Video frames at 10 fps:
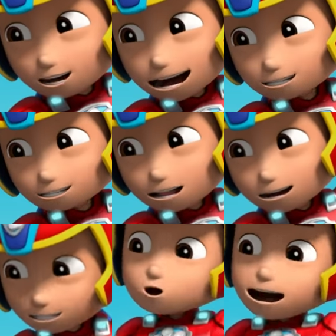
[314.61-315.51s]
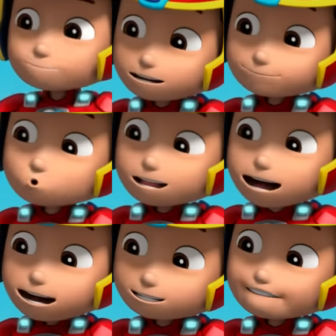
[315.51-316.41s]
Chase, think you could beat him to
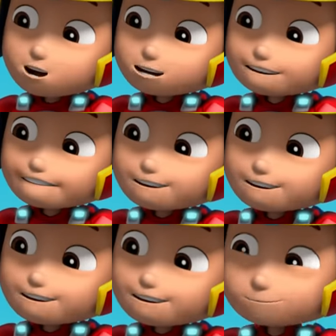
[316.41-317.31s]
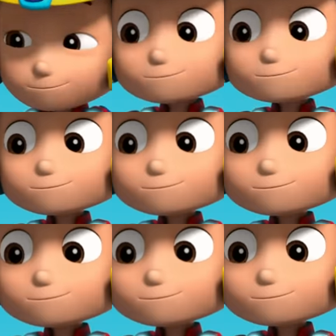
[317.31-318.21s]
the edge of the cliff? Watch me!
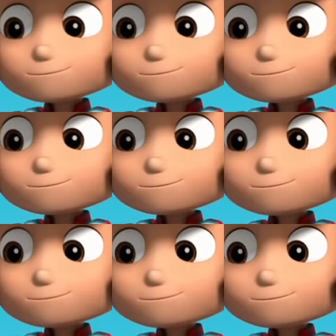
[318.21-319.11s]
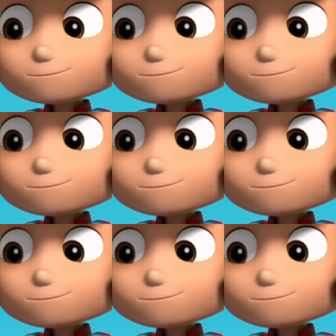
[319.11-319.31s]
If you can!